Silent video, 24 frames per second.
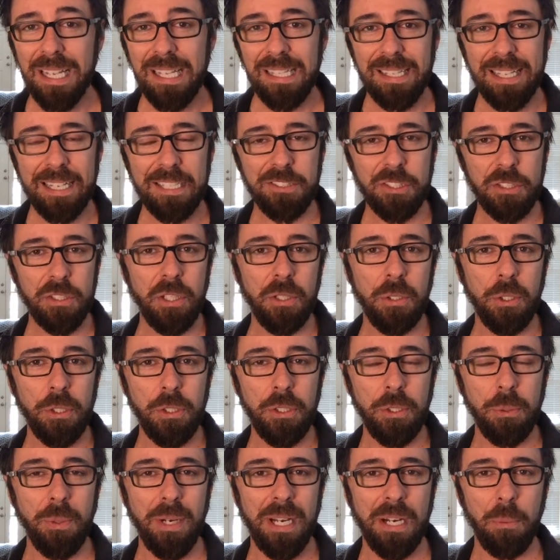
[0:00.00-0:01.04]
let us know who
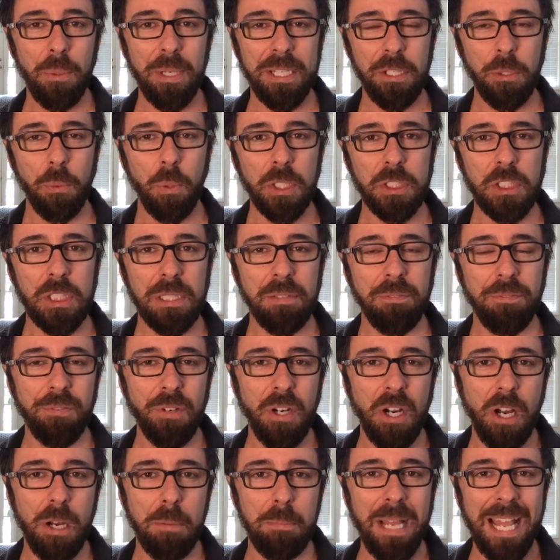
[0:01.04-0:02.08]
you are, where you're watching
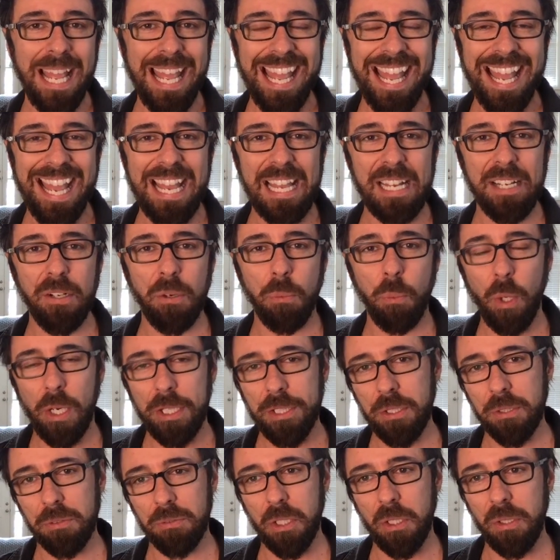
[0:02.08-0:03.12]
from, and what
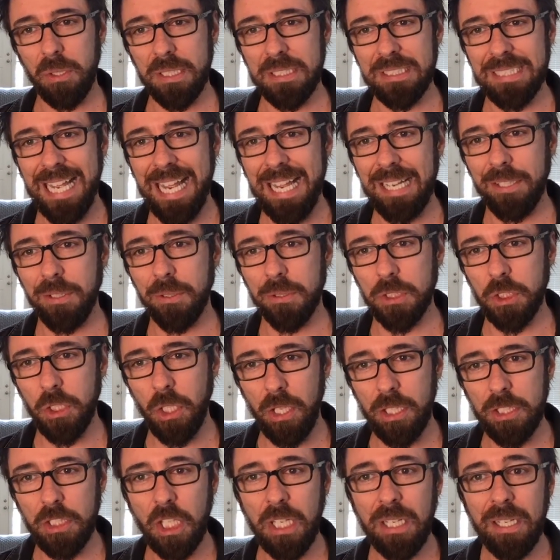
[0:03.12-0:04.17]
your role is at your
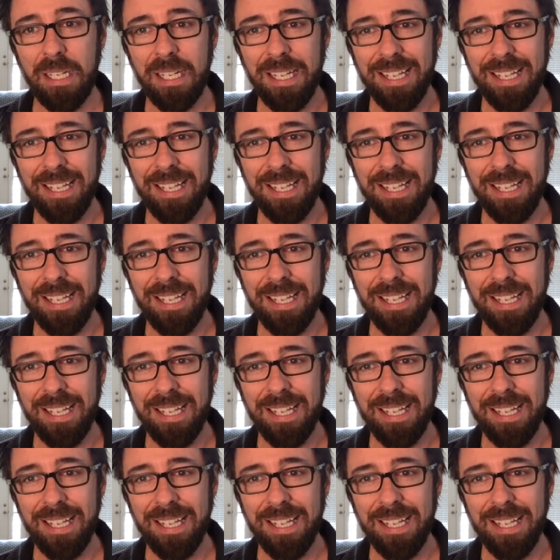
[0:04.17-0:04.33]
church.